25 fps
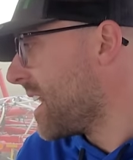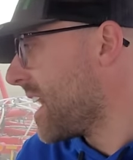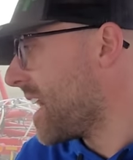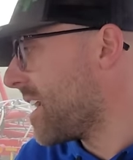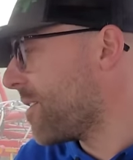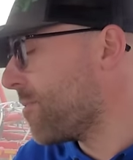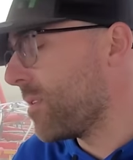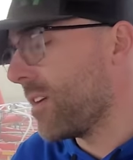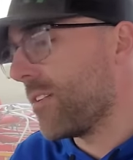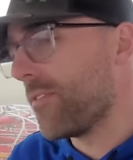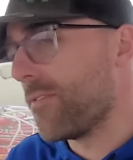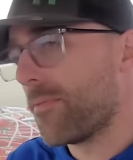
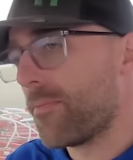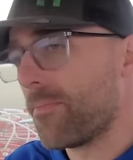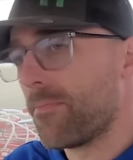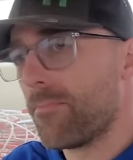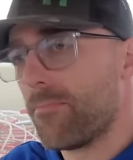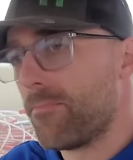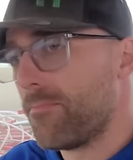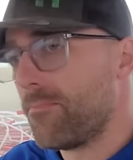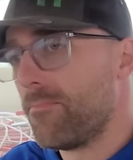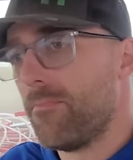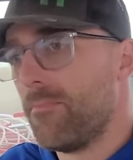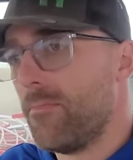and we've
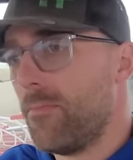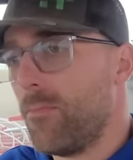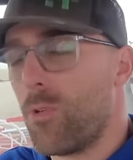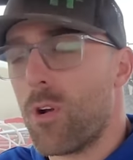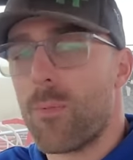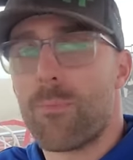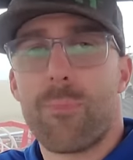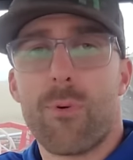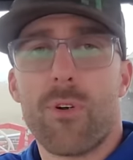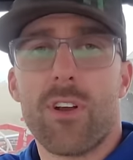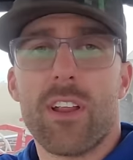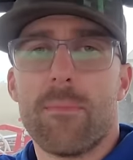
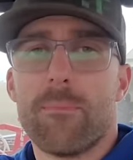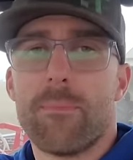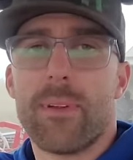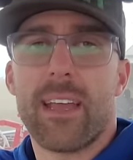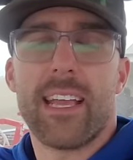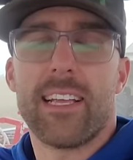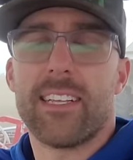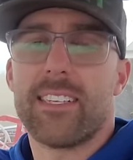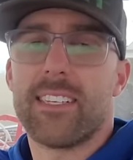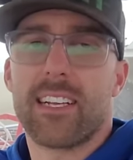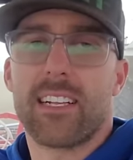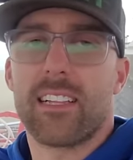we're putting
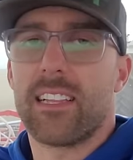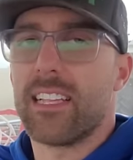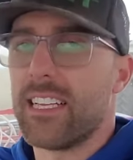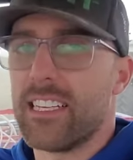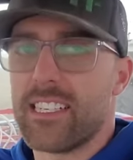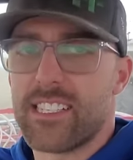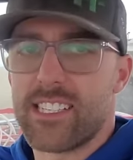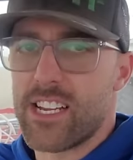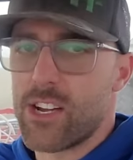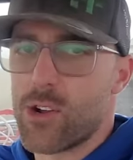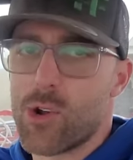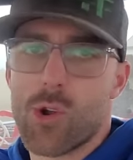
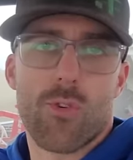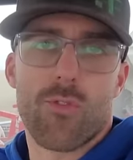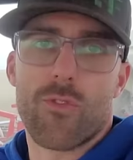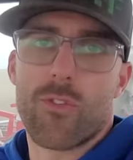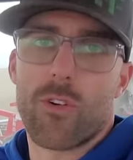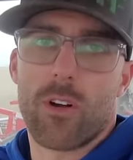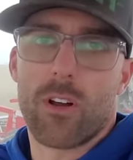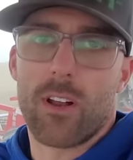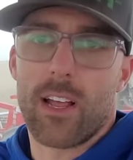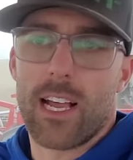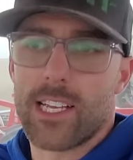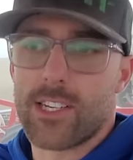basically zero
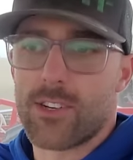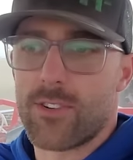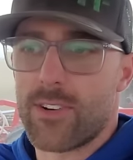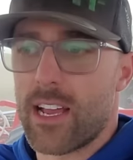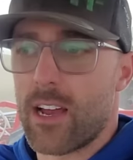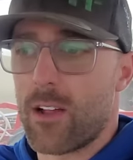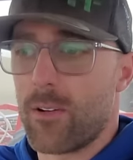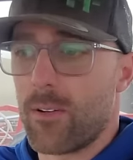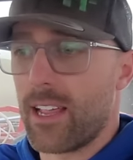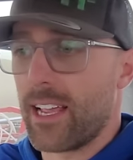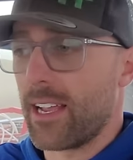fertilizer now.